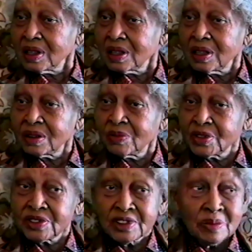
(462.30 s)
It was
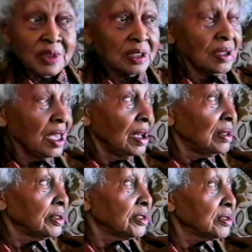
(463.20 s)
something
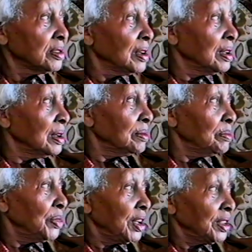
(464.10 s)
else.
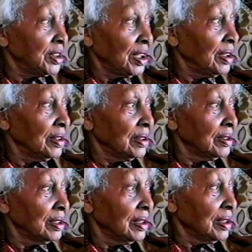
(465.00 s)
But
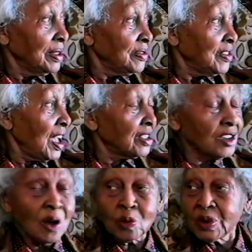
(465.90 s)
that's
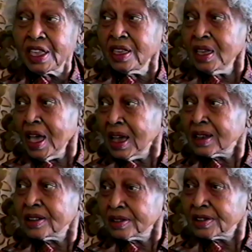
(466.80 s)
all we had
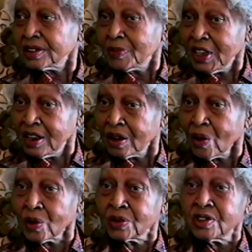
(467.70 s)
to depend on,
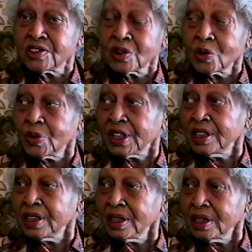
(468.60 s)
so we
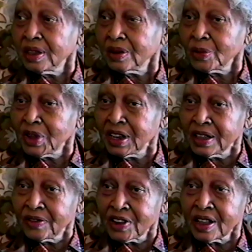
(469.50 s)

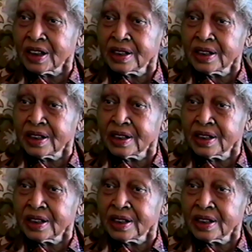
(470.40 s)
lived in it.